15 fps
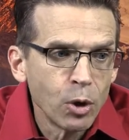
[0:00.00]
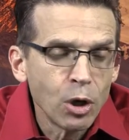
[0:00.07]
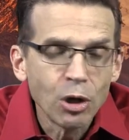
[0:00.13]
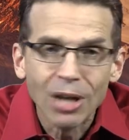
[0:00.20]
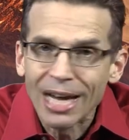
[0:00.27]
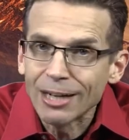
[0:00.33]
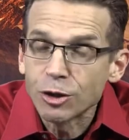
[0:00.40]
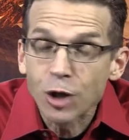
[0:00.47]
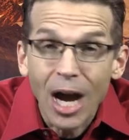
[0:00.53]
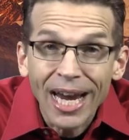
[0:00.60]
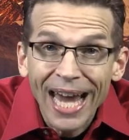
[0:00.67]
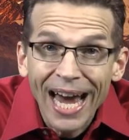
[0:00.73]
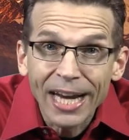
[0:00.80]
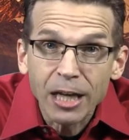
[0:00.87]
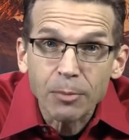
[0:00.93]
like a
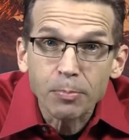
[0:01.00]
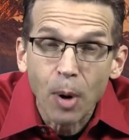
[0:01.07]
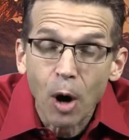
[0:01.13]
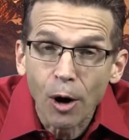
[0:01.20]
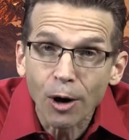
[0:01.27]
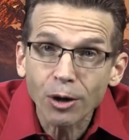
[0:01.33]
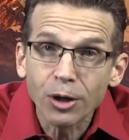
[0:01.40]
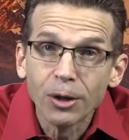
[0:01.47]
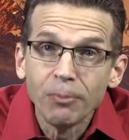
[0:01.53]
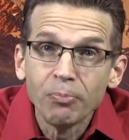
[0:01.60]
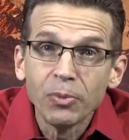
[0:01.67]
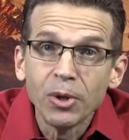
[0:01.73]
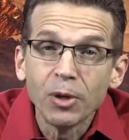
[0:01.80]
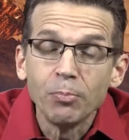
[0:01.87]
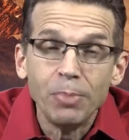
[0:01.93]
gigantic park,
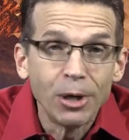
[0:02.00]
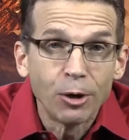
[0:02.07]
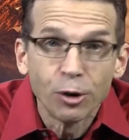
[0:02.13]
bigger